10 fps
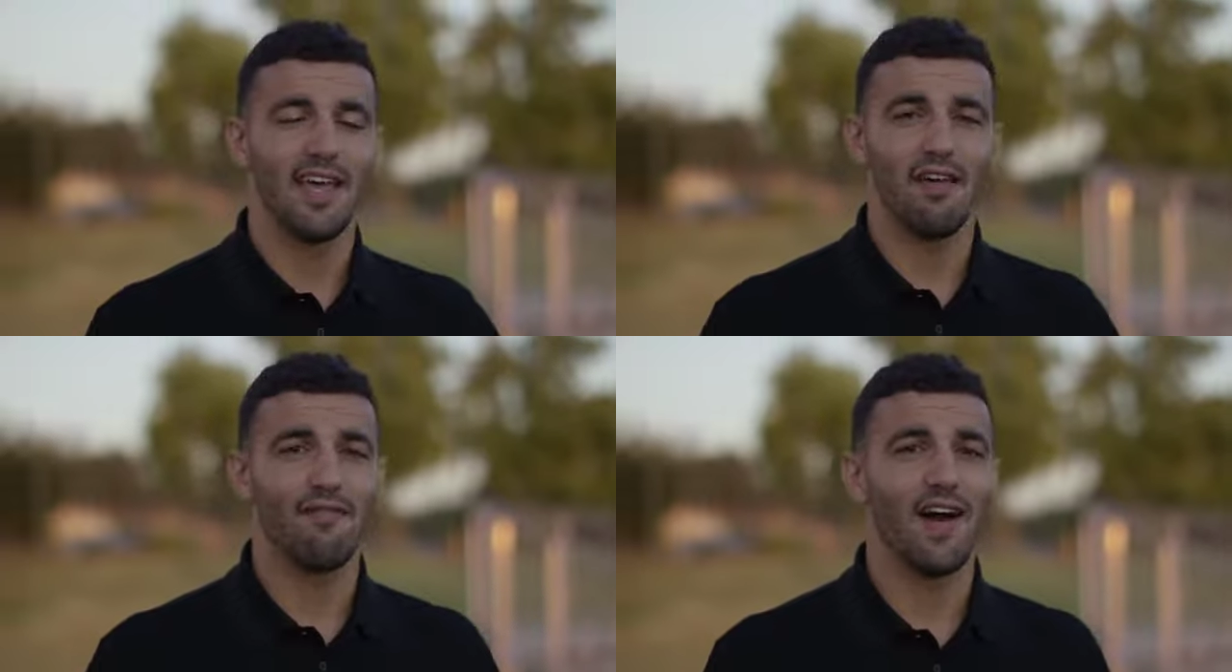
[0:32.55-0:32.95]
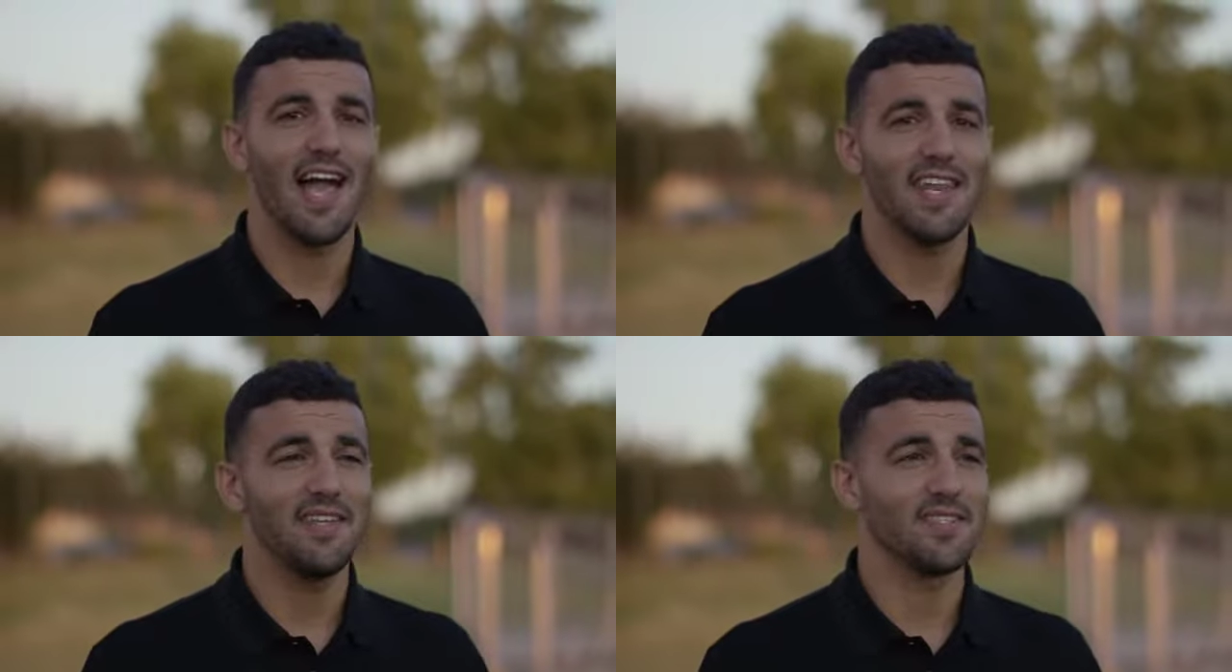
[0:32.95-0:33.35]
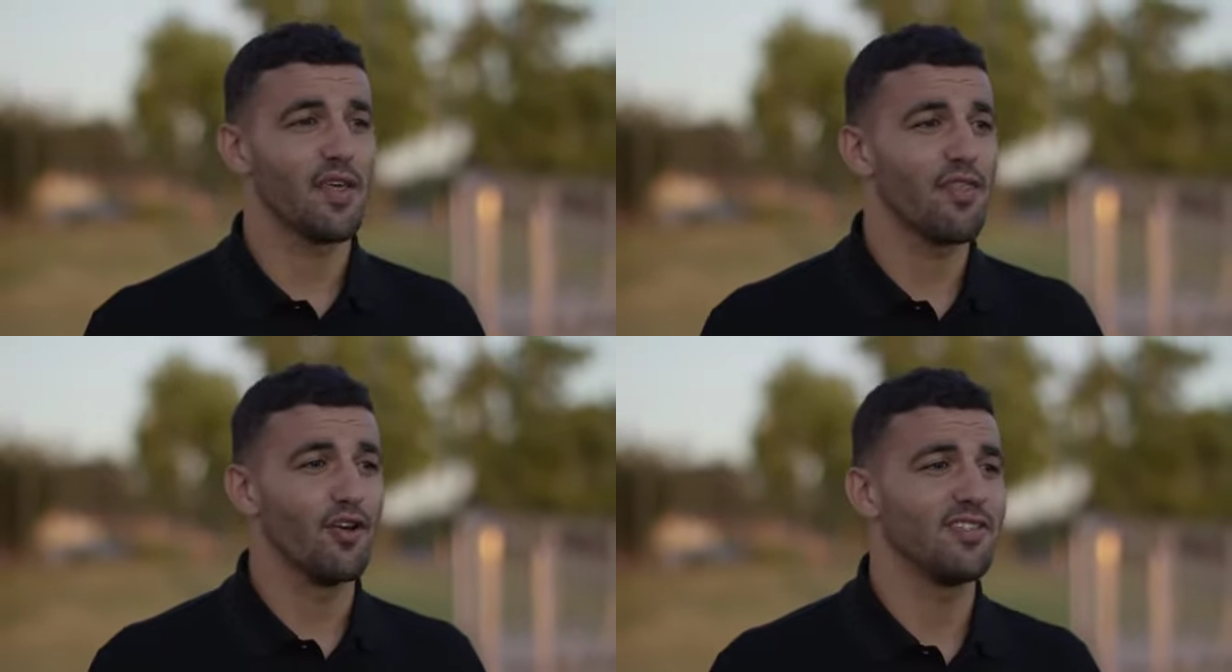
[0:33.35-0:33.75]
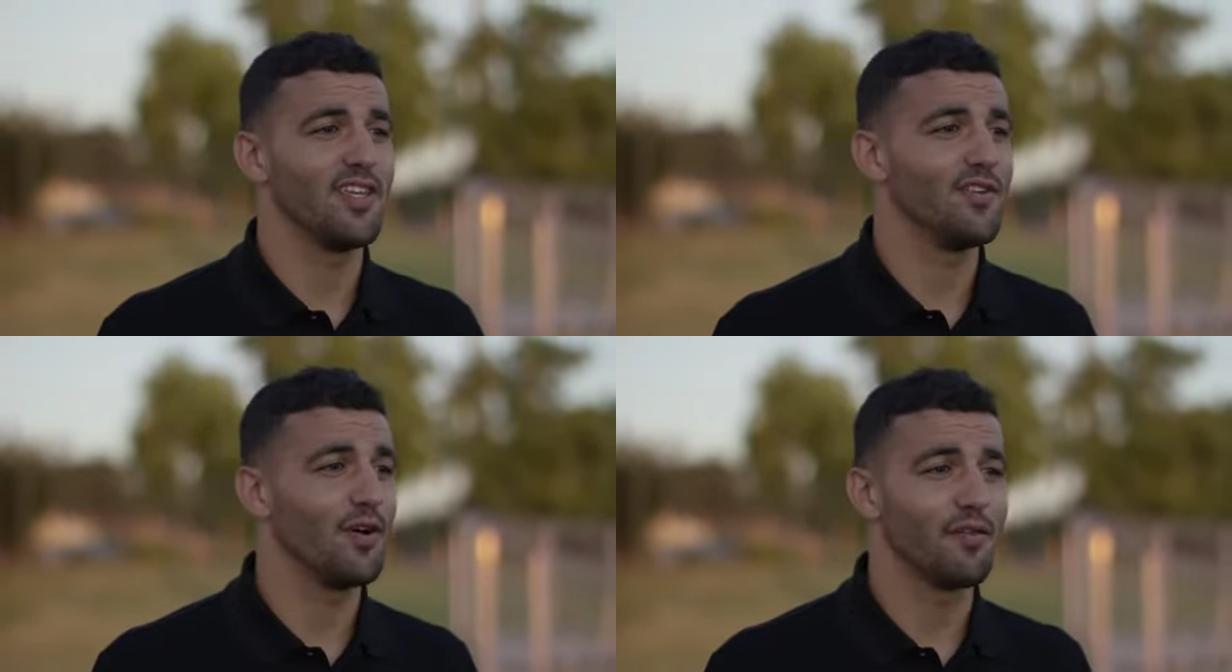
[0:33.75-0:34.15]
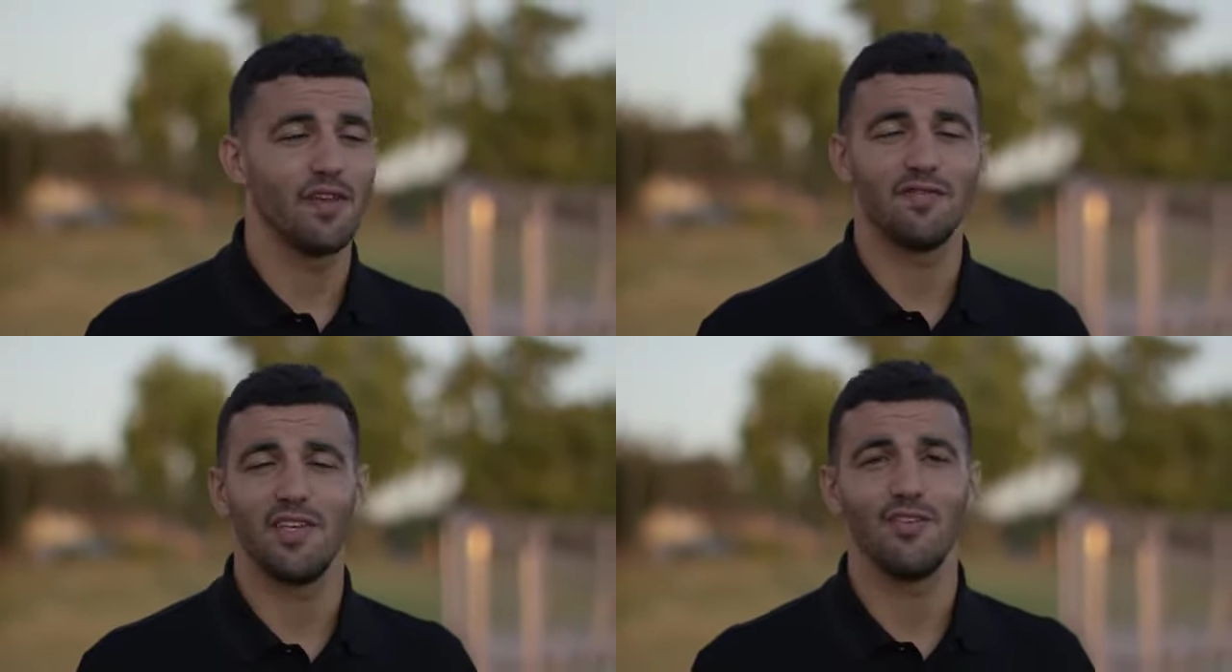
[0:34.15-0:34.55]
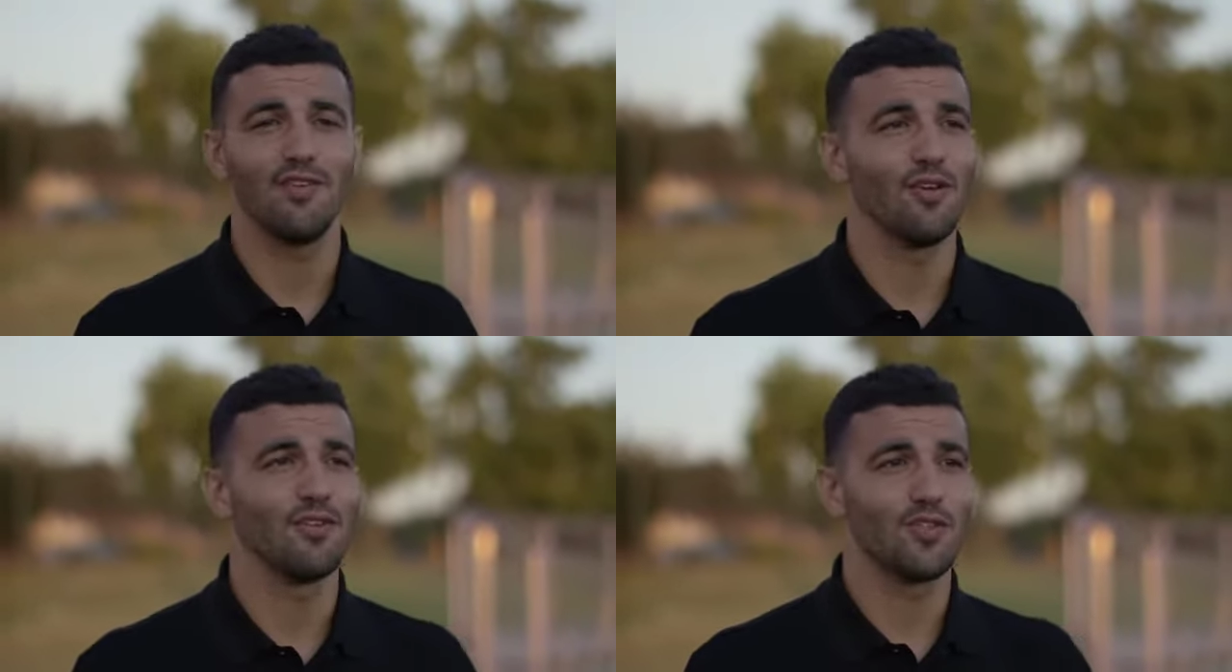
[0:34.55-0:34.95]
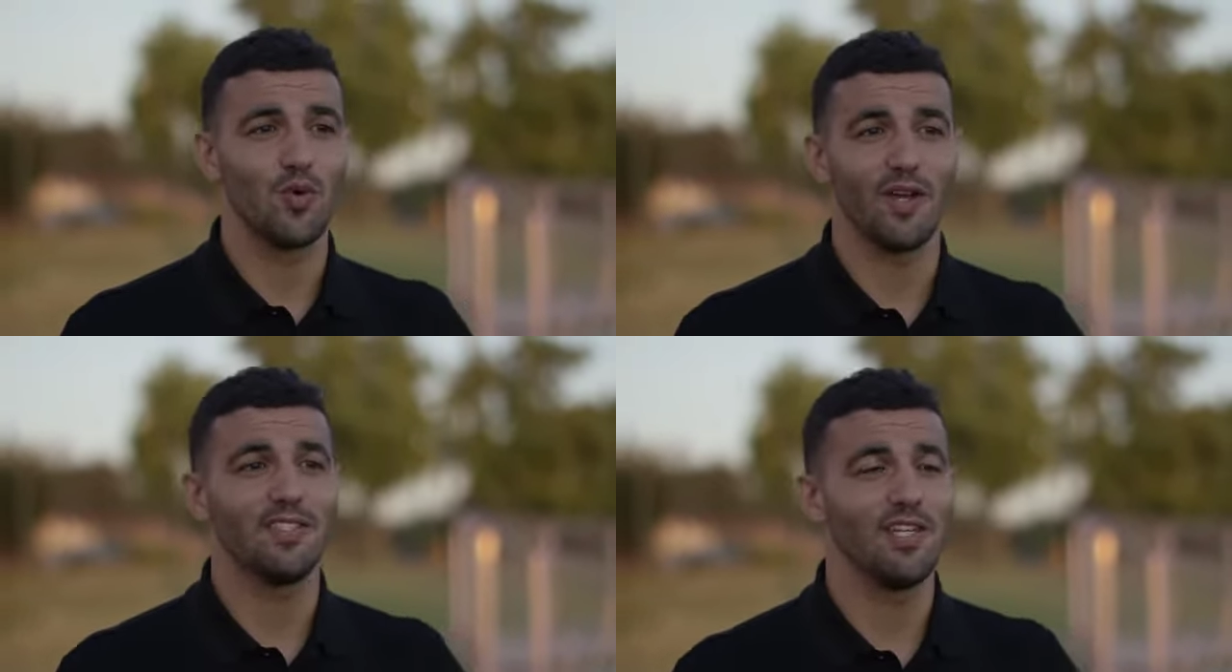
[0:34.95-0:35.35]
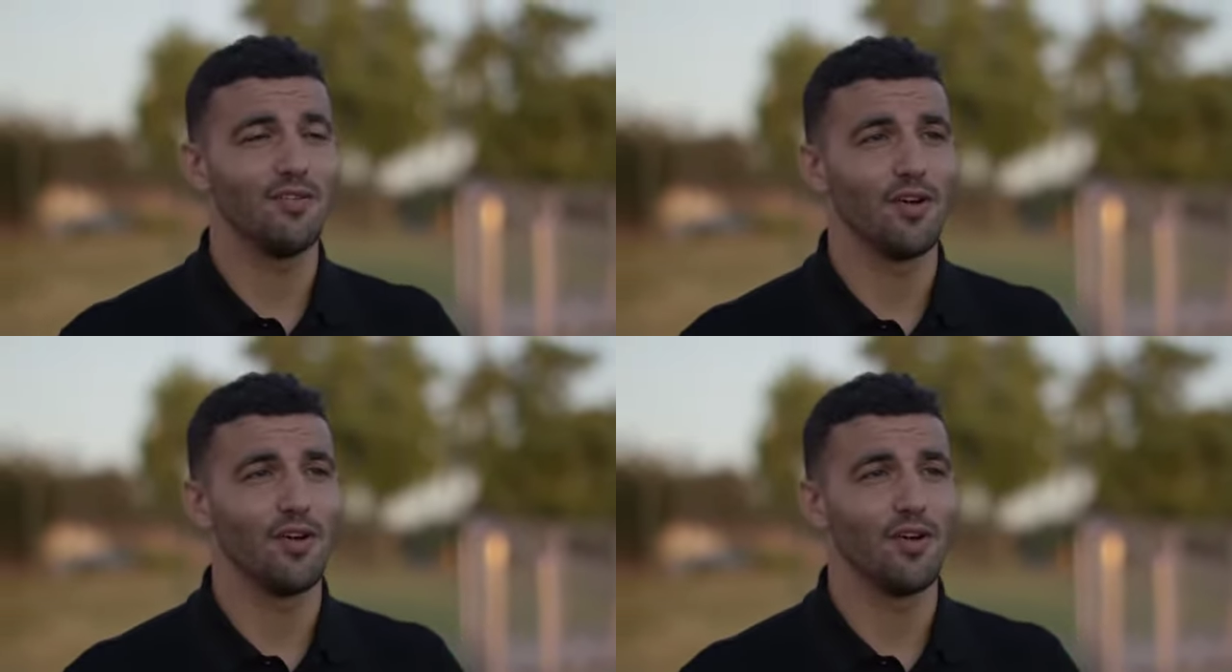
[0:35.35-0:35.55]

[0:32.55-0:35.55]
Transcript: If I had it as a 13 year old, 15 year old, 20 year